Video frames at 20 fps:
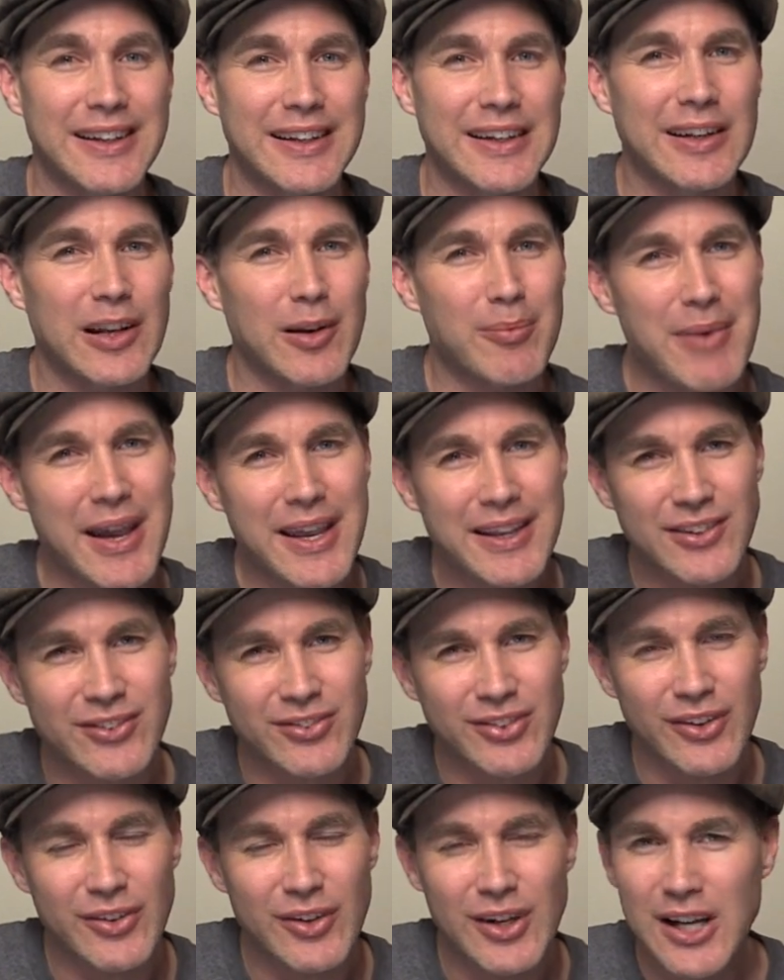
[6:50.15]
And it'll make it
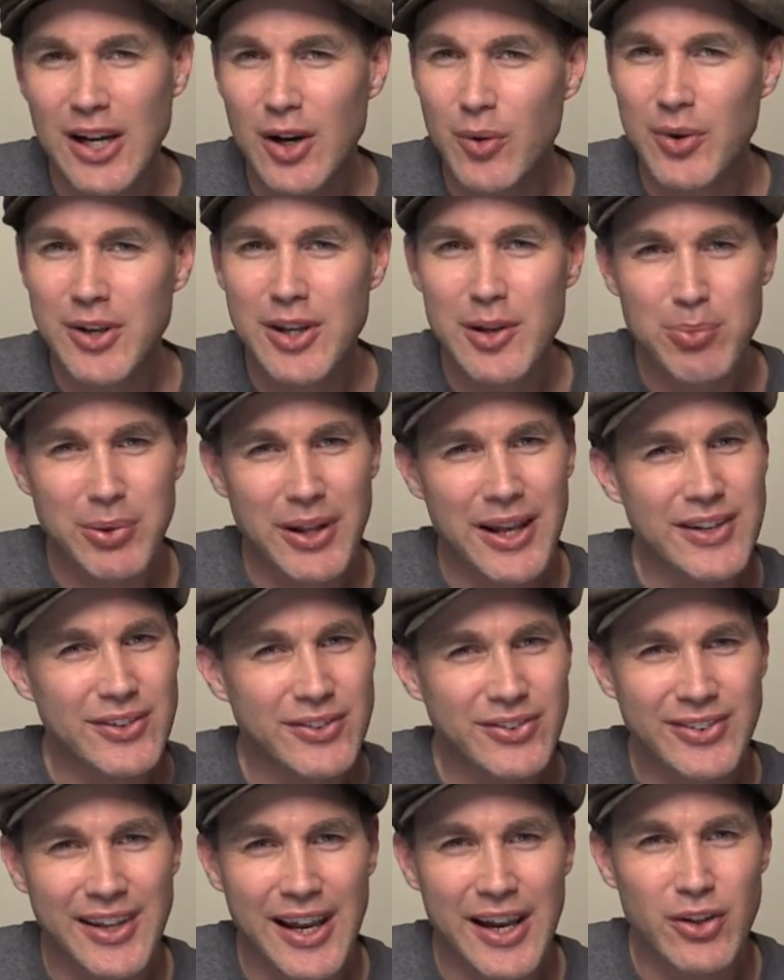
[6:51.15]
so when you're playing
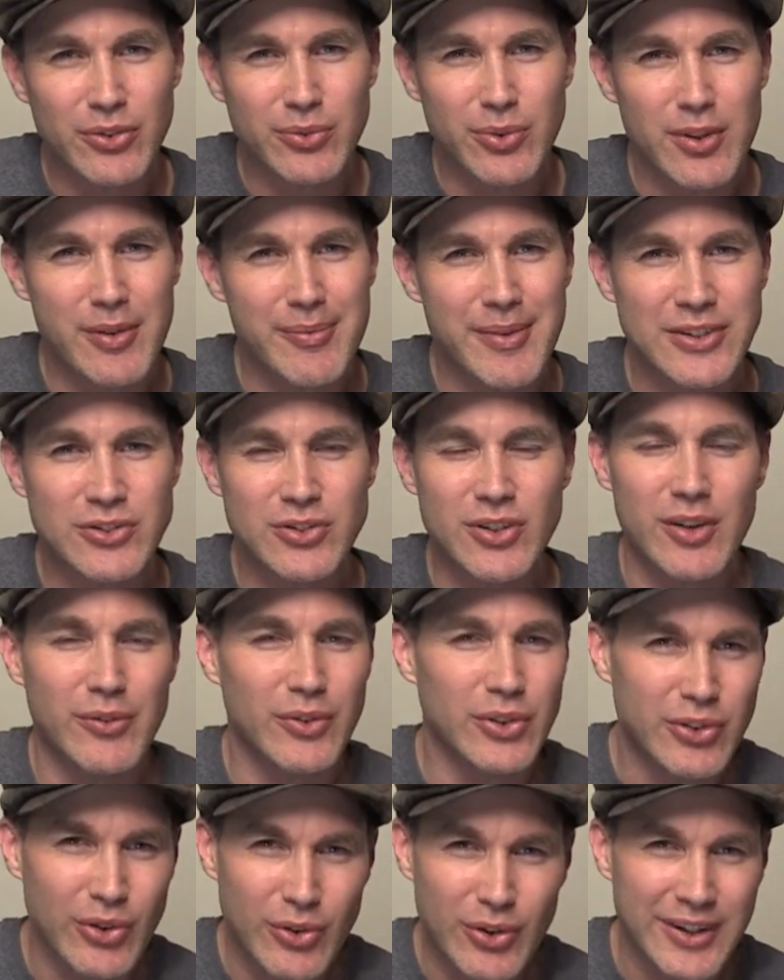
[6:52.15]
scales with a metronome
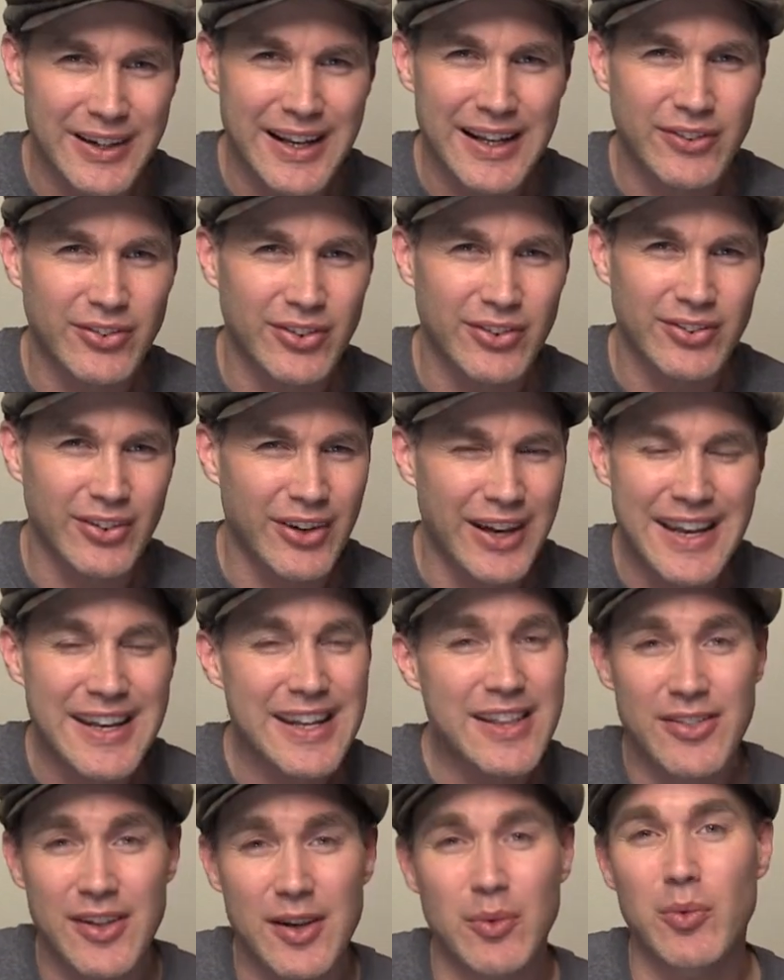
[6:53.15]
or doing an exercise,
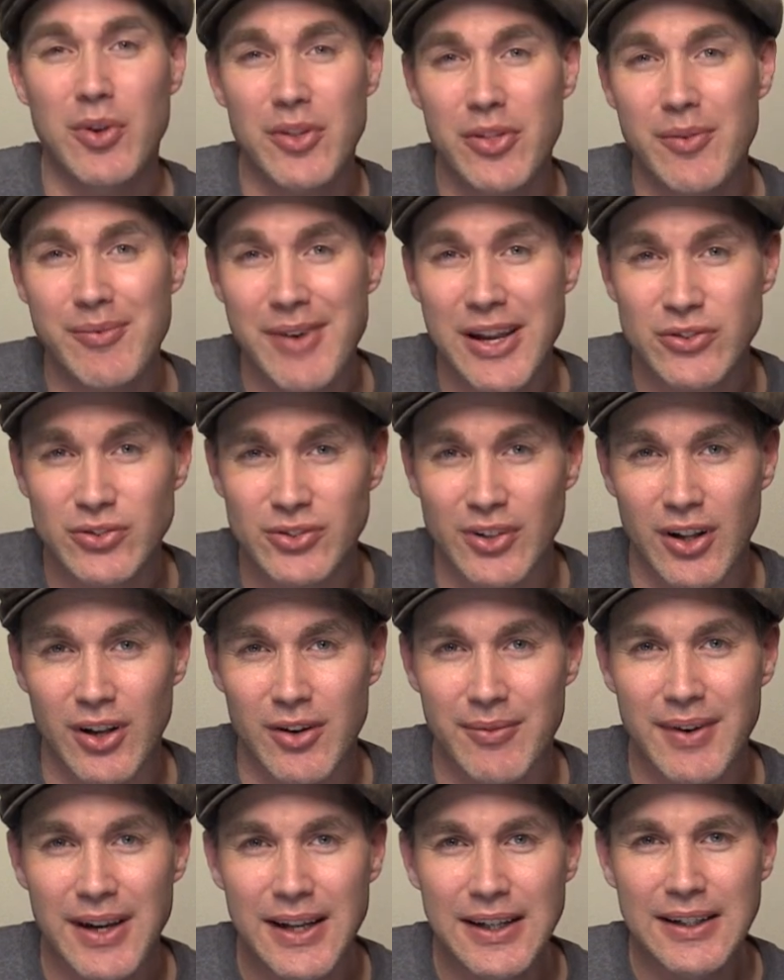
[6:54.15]
anything with the
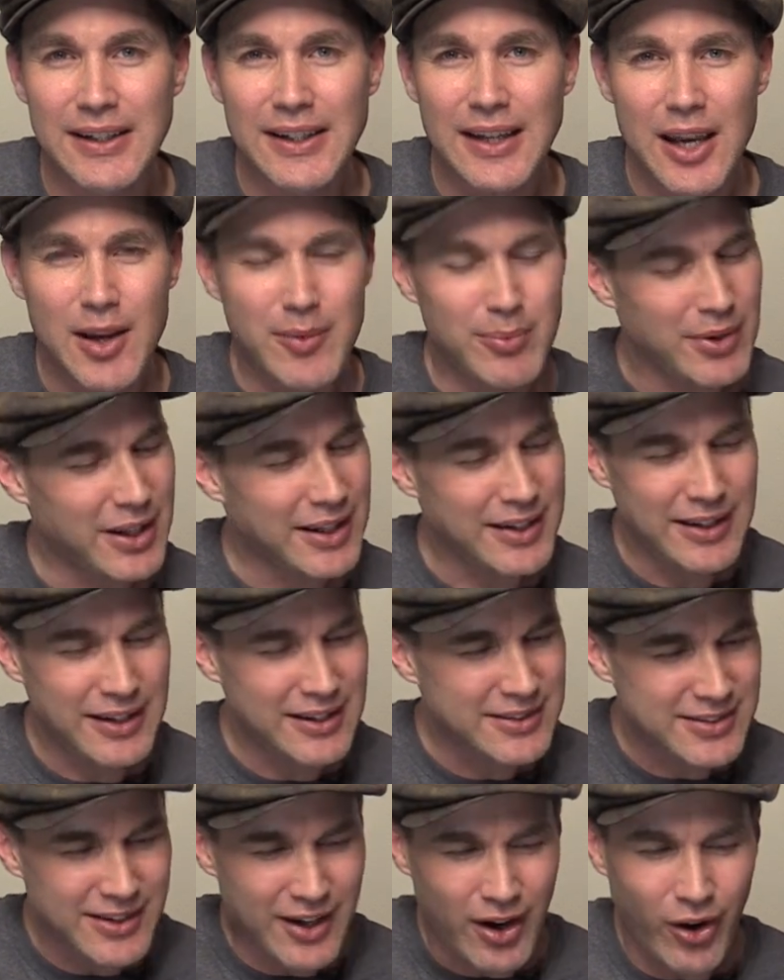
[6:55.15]
metronome,
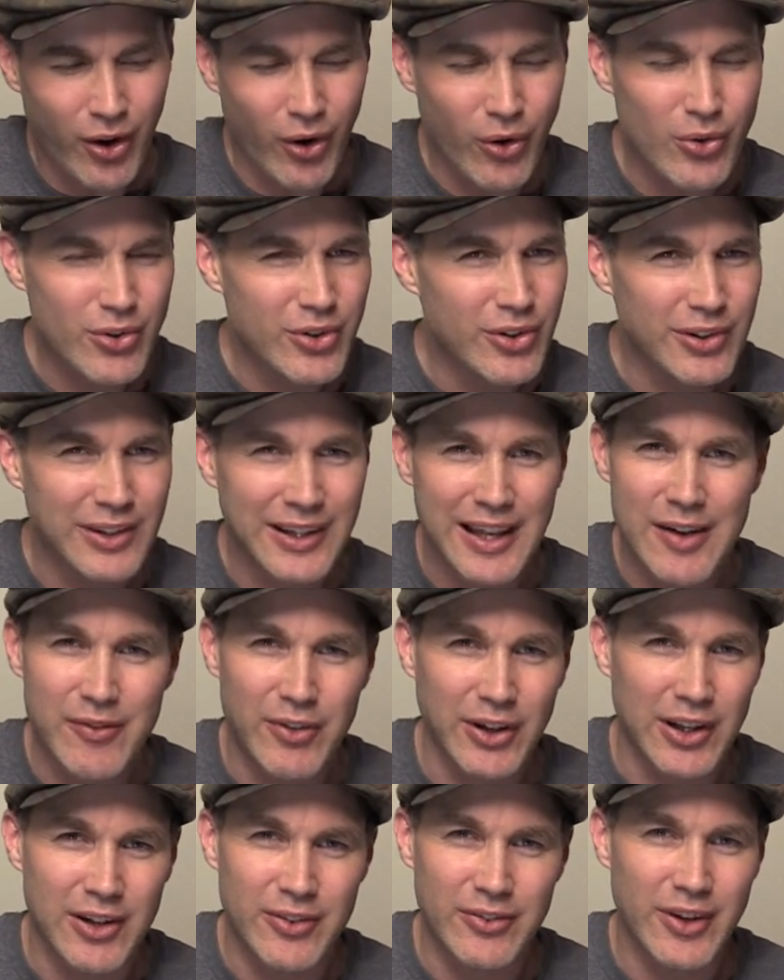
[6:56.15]
it's a whole new
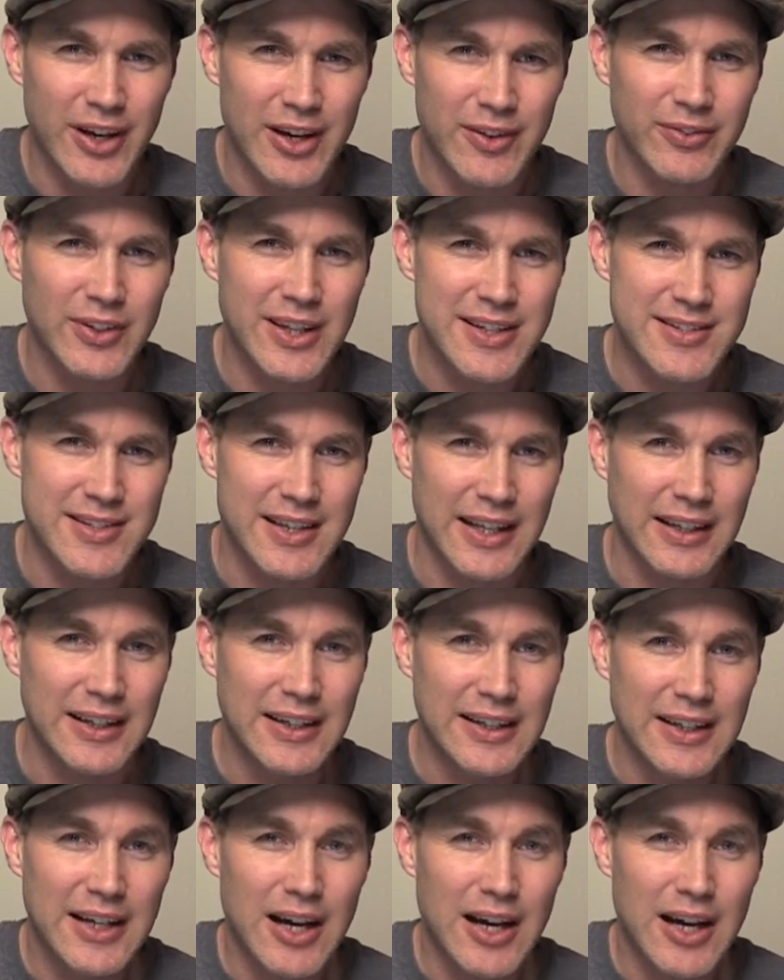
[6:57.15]
level of listening.